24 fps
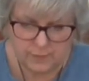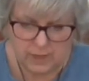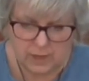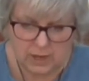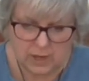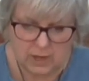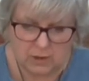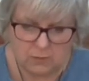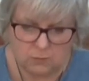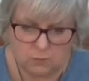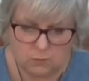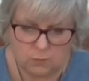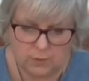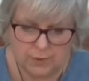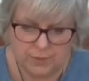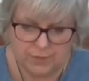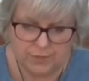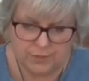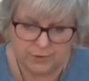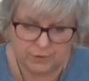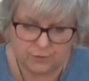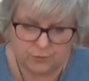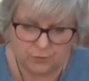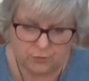and with
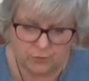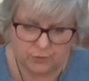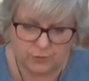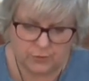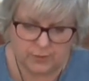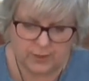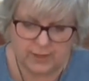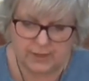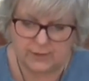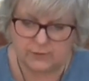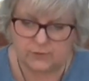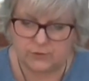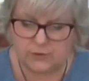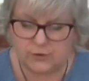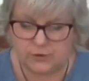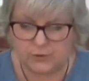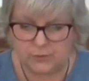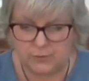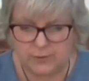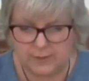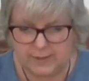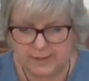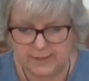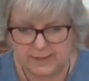the door you get 2
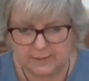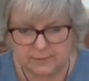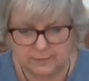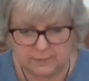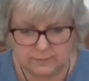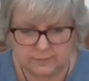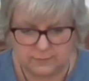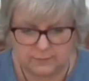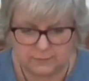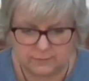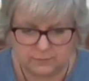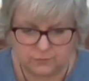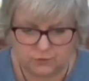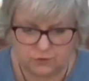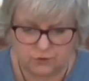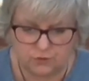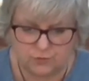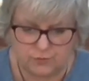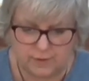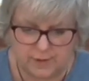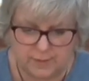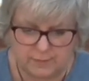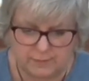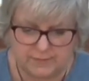little
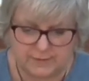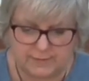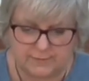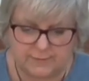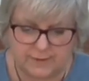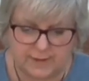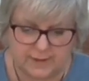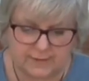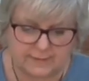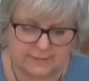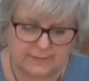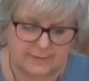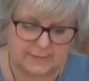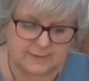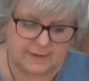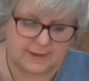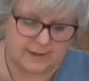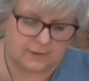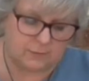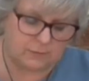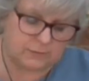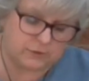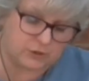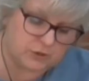strips of
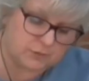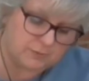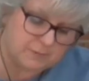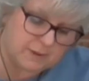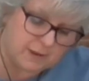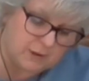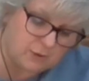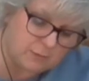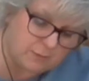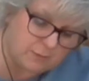acetate which you may or